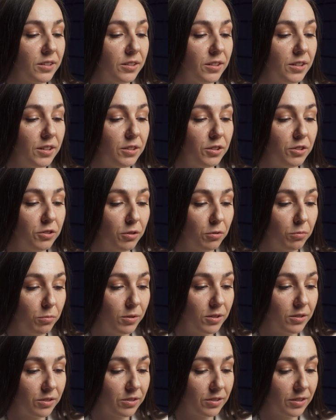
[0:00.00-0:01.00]
and they don't
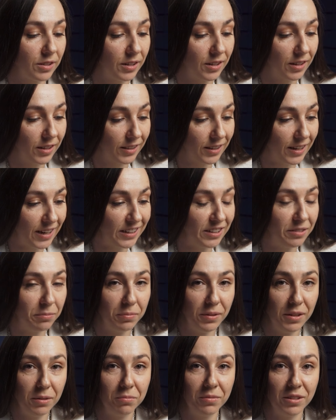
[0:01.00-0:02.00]
want a light
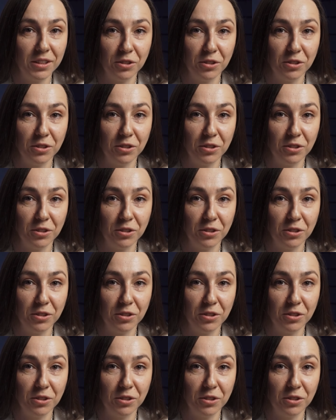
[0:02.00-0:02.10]
beam